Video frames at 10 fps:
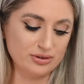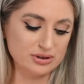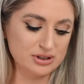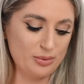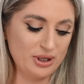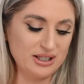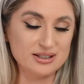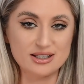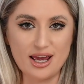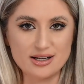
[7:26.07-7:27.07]
so many
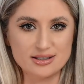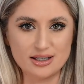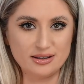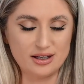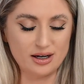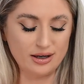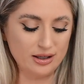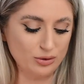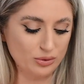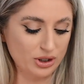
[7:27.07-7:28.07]
stains and they are
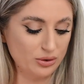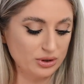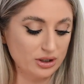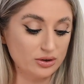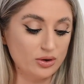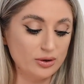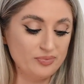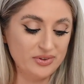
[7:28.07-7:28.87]
not looking good at all.